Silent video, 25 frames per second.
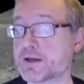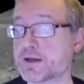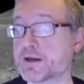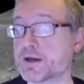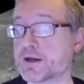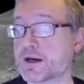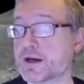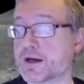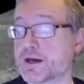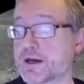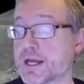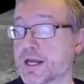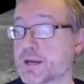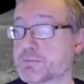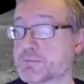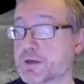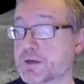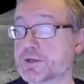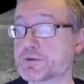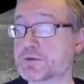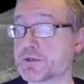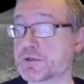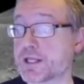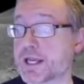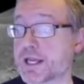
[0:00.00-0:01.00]
A
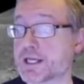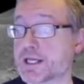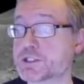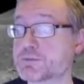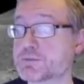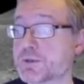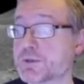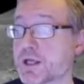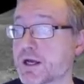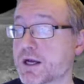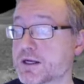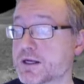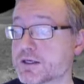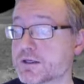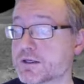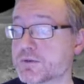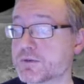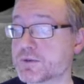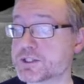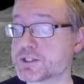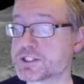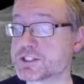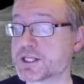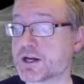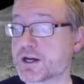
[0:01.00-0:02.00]
bundle age block,
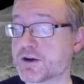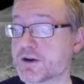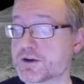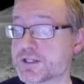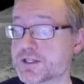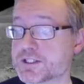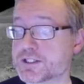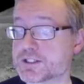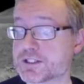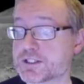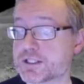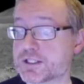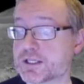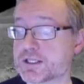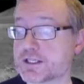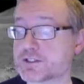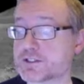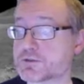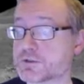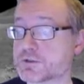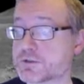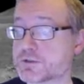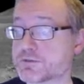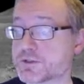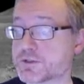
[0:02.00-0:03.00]
which carries the
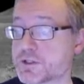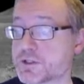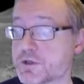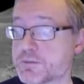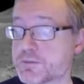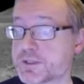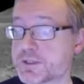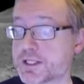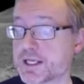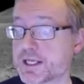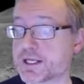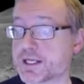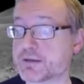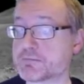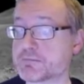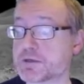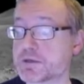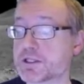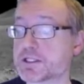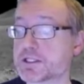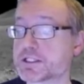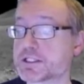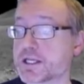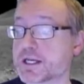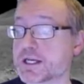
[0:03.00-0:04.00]
sort of accumulating
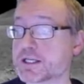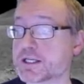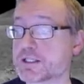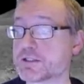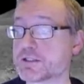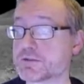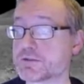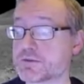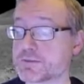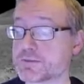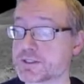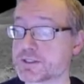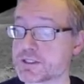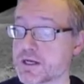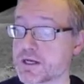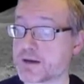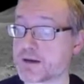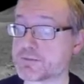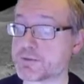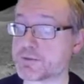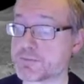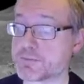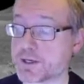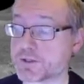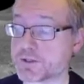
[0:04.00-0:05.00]
milliseconds from the
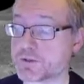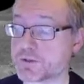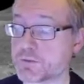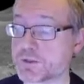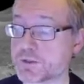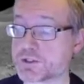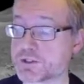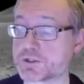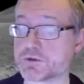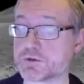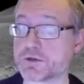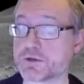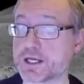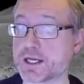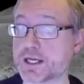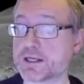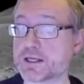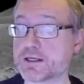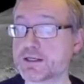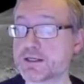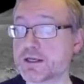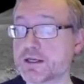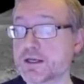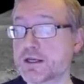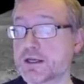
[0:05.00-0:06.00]
time the bundle was
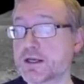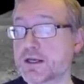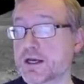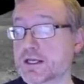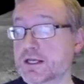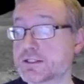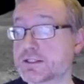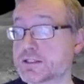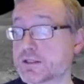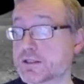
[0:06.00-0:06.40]
created until